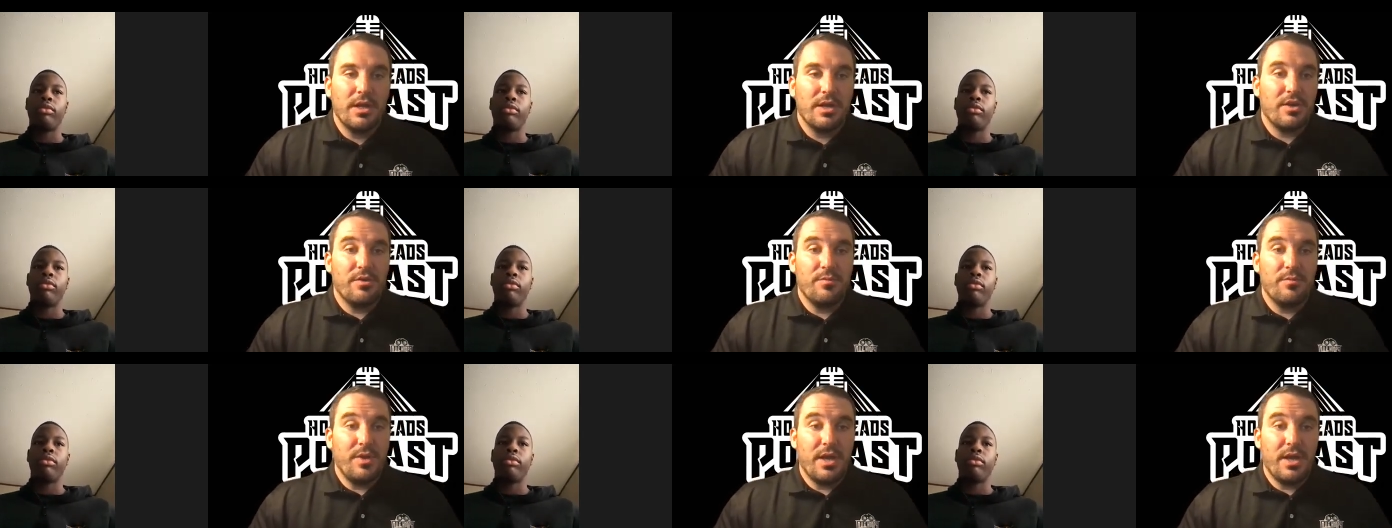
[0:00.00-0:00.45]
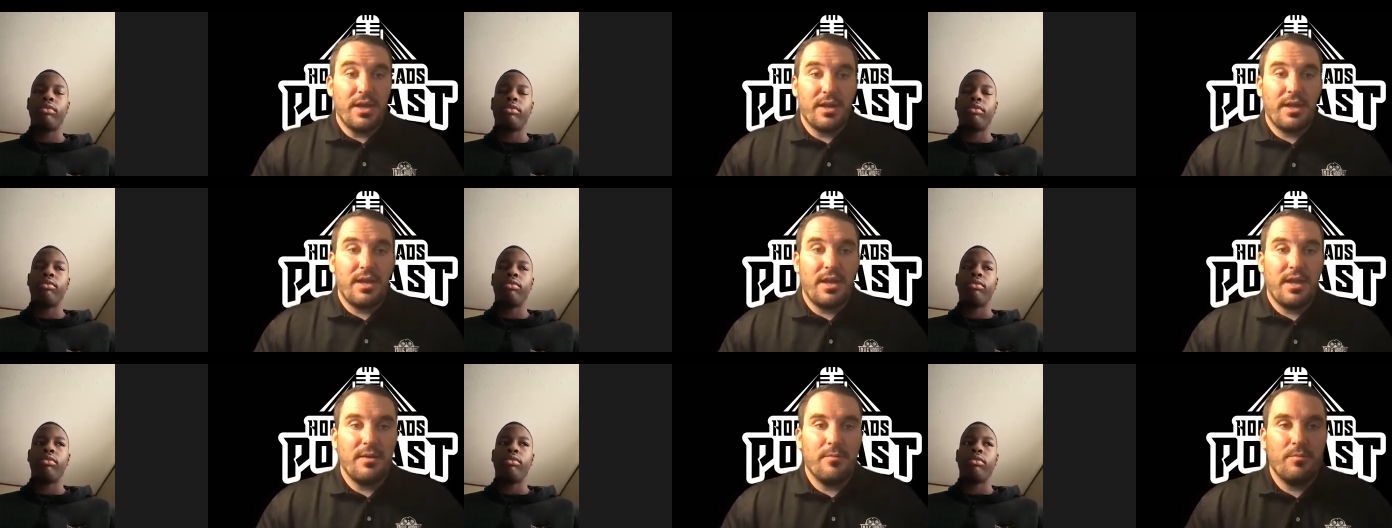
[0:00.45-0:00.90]
Speaker 1: it could be at a
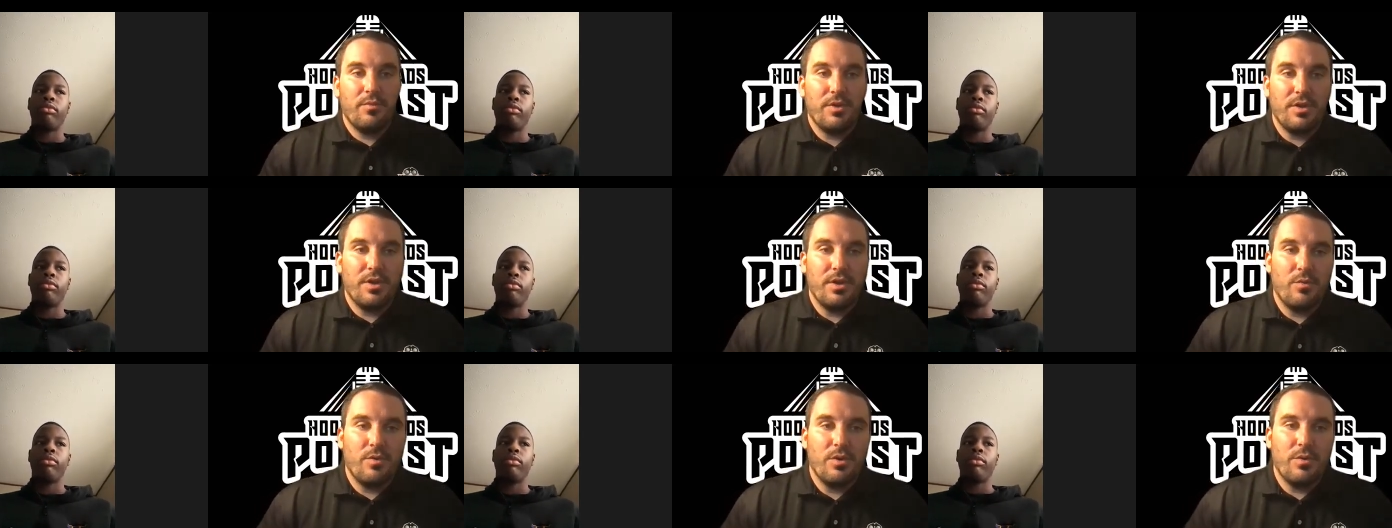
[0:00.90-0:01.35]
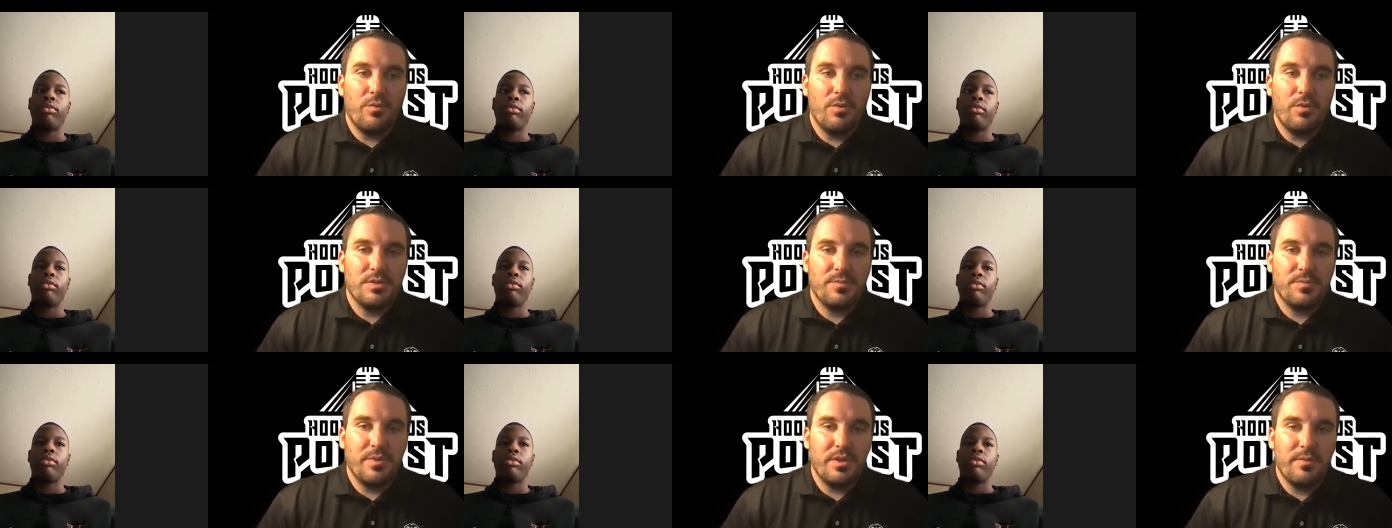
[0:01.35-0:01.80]
camp. You know, what
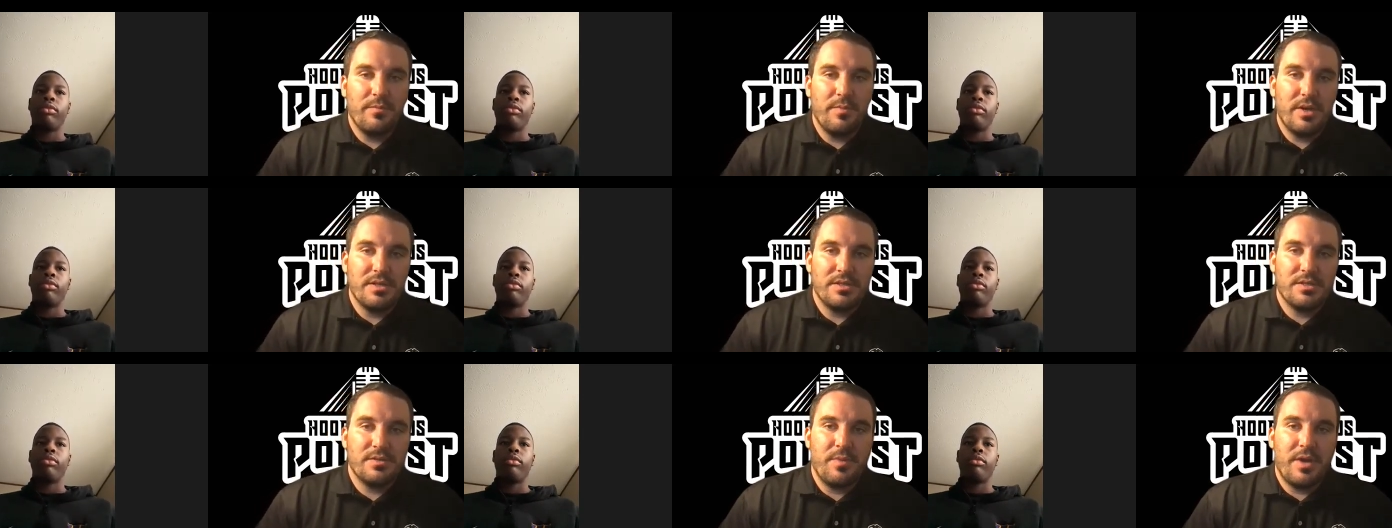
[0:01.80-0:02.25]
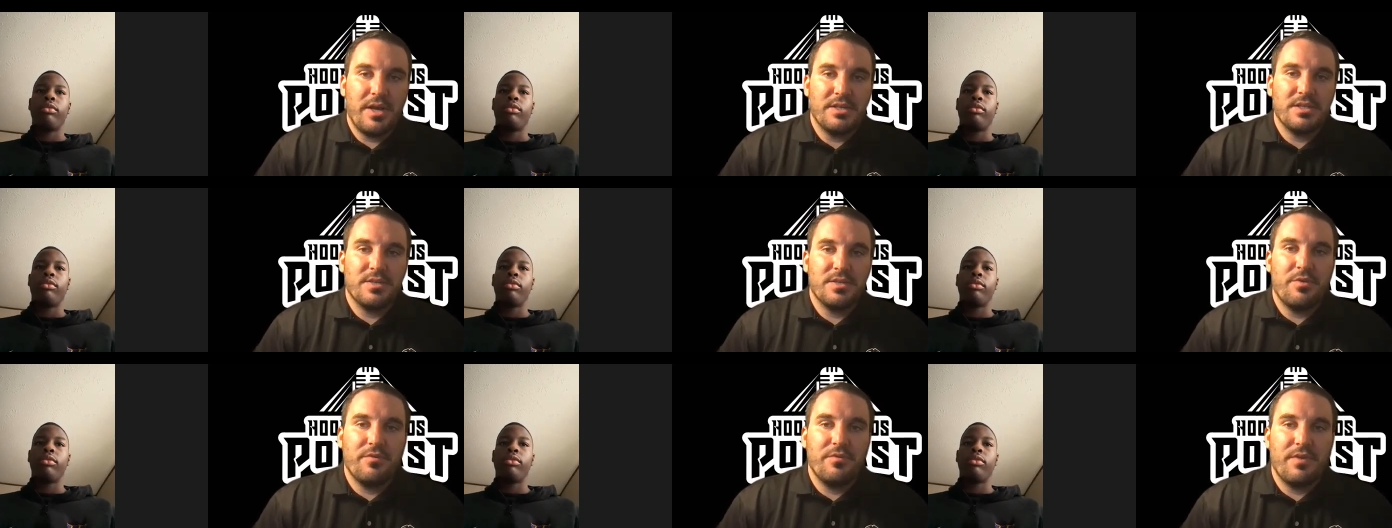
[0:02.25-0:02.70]
what's been the best
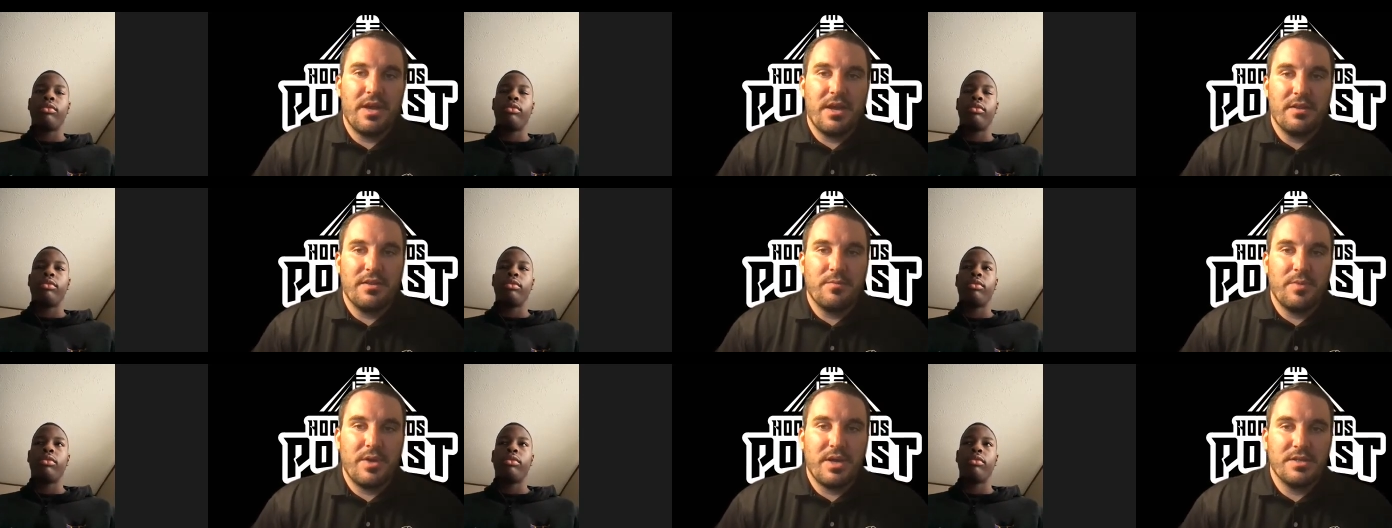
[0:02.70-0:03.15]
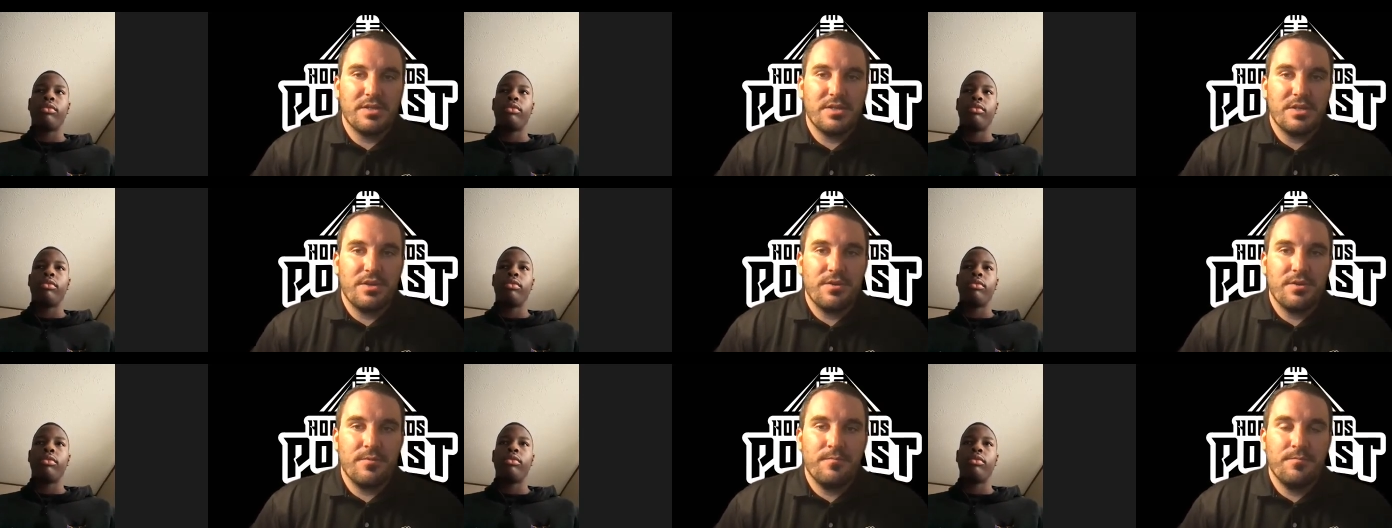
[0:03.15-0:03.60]
matchup you've had in the past
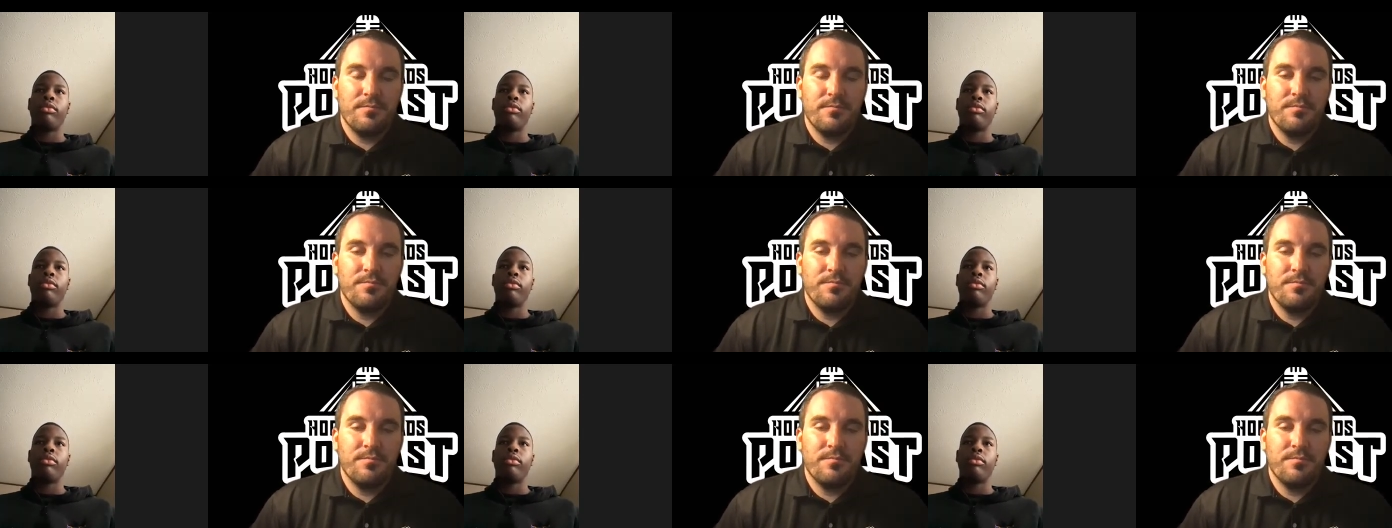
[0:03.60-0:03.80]
year?